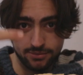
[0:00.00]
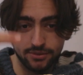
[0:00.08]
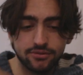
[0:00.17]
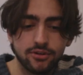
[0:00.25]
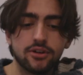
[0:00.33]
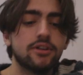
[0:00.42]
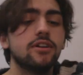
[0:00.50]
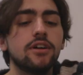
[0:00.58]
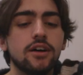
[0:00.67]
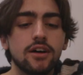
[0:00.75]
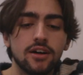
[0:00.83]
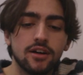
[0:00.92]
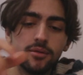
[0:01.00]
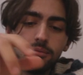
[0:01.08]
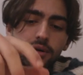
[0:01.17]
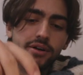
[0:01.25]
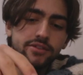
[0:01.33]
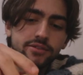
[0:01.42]
before,
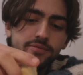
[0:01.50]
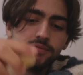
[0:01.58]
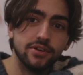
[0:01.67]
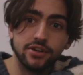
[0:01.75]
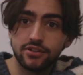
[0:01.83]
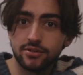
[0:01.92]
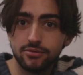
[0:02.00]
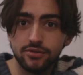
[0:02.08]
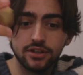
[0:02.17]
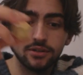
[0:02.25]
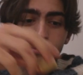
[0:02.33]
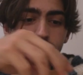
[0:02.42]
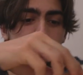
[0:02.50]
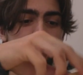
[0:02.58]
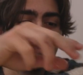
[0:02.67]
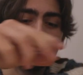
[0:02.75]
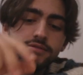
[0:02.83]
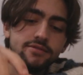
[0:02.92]
but here's some vegan meal.
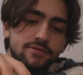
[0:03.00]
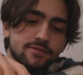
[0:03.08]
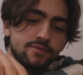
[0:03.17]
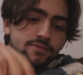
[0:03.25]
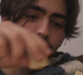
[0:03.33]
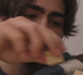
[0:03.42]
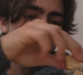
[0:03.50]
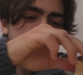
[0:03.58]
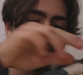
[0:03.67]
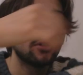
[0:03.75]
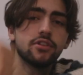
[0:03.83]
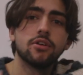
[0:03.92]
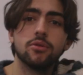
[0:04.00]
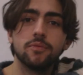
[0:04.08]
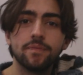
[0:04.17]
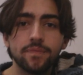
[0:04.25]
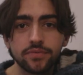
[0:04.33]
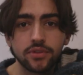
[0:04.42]
So
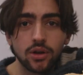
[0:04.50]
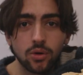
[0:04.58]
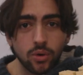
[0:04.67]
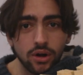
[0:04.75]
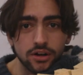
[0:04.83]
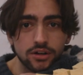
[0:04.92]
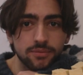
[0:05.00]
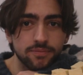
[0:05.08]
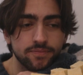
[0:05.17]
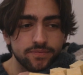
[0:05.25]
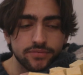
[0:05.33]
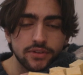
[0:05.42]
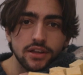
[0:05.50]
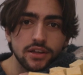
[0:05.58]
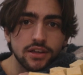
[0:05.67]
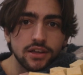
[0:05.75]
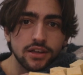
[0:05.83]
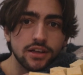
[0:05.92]
welcome.
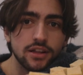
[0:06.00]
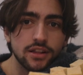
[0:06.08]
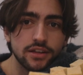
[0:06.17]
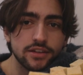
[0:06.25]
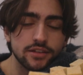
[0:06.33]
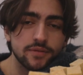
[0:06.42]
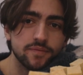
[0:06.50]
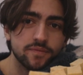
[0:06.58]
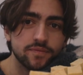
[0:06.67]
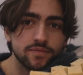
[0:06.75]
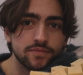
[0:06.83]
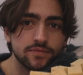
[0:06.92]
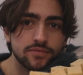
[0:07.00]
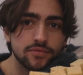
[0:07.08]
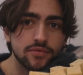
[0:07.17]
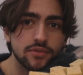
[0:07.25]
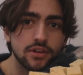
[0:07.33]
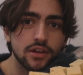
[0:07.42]
Listen,
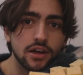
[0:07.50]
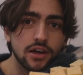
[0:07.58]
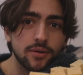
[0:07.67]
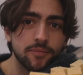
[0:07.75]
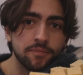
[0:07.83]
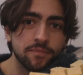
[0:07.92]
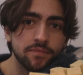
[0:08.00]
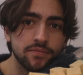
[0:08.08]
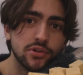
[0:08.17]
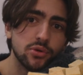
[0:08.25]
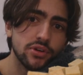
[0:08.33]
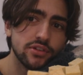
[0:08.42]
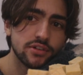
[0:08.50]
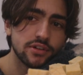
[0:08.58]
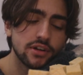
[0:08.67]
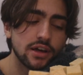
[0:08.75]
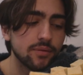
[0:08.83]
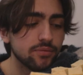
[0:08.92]
the
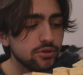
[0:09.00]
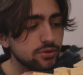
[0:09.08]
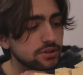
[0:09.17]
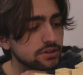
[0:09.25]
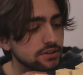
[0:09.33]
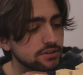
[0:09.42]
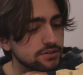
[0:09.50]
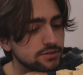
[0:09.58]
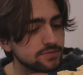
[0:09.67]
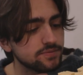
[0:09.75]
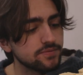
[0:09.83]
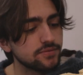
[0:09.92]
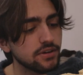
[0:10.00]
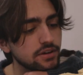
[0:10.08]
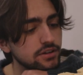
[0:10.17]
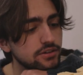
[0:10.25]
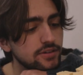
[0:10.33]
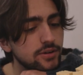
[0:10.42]
reason I'm doing this,
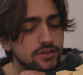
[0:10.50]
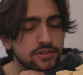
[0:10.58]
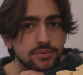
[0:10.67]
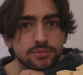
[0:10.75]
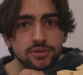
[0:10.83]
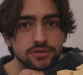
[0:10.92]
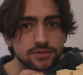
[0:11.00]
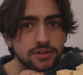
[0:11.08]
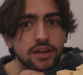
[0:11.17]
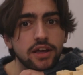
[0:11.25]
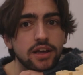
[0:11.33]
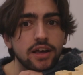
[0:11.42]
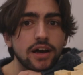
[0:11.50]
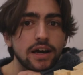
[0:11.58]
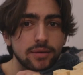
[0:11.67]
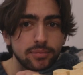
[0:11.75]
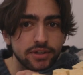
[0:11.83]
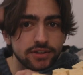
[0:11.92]
it's very simple.
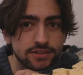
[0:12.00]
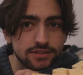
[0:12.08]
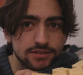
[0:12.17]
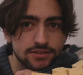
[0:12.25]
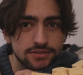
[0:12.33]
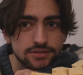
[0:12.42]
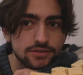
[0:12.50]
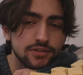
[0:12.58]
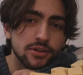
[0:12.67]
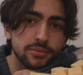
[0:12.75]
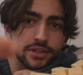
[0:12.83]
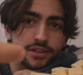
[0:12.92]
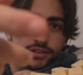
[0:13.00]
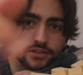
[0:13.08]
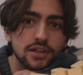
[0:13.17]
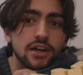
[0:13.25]
I miss filming,